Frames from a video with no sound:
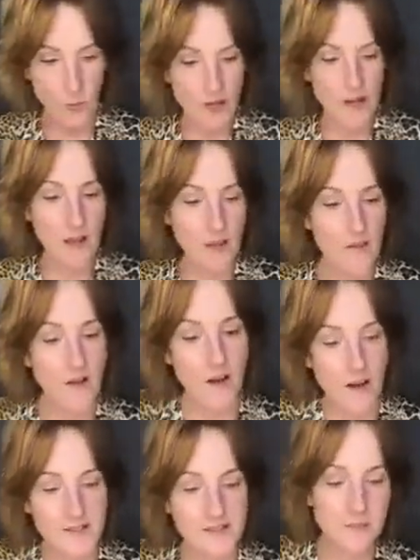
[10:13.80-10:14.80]
What other
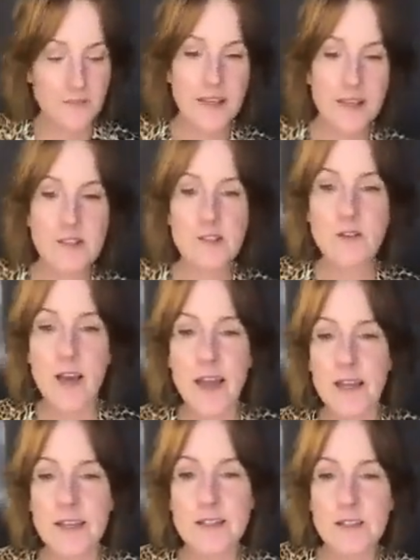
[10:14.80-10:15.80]
awesome things do
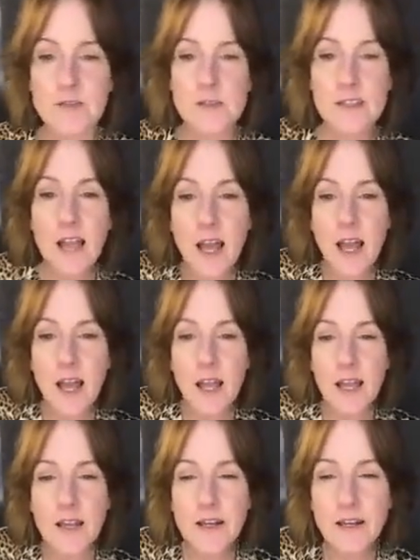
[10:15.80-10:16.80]
I get to
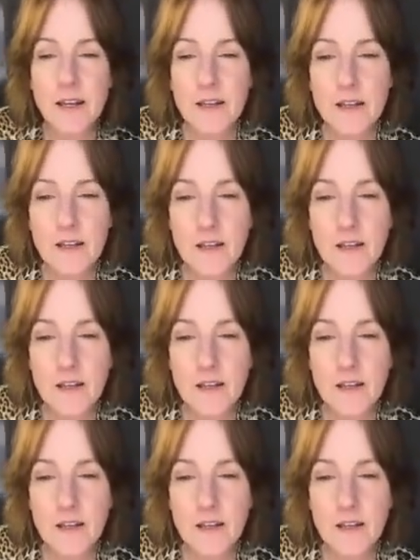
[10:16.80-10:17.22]
sign?